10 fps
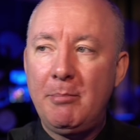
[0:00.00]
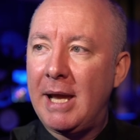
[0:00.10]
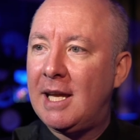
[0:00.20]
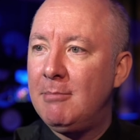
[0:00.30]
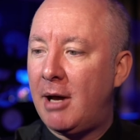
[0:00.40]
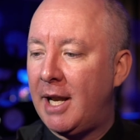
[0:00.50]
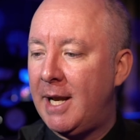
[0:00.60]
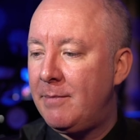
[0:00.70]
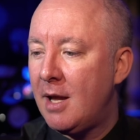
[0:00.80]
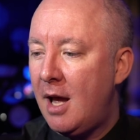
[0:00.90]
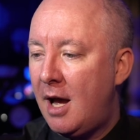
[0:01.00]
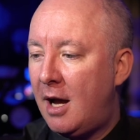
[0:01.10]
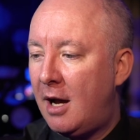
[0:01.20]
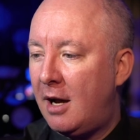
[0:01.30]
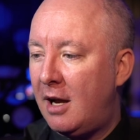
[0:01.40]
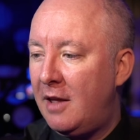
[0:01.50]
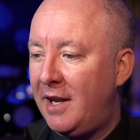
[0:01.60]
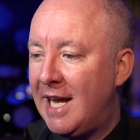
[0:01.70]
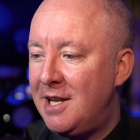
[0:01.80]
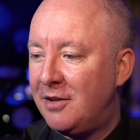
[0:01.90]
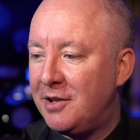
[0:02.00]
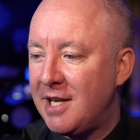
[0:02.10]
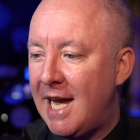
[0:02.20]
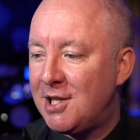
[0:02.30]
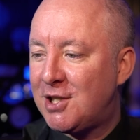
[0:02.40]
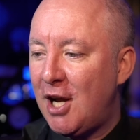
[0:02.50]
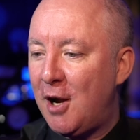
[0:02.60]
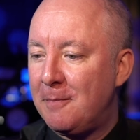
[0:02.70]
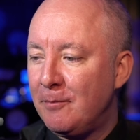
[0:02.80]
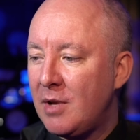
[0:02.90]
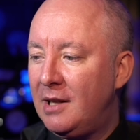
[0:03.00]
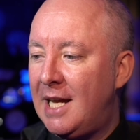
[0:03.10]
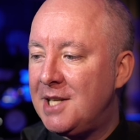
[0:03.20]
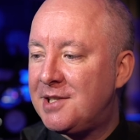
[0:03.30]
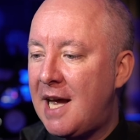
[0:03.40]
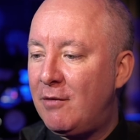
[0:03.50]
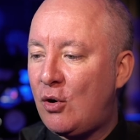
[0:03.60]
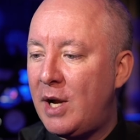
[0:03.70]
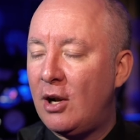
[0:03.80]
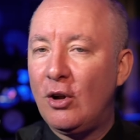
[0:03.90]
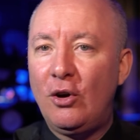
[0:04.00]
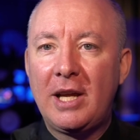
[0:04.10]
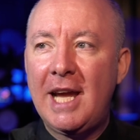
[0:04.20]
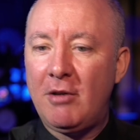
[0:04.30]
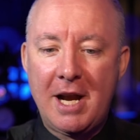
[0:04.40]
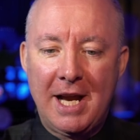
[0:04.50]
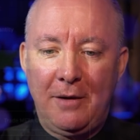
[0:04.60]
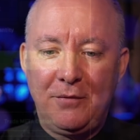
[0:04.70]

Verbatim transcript: Making money uh, at the end of the day. So let's have a quick look here right now.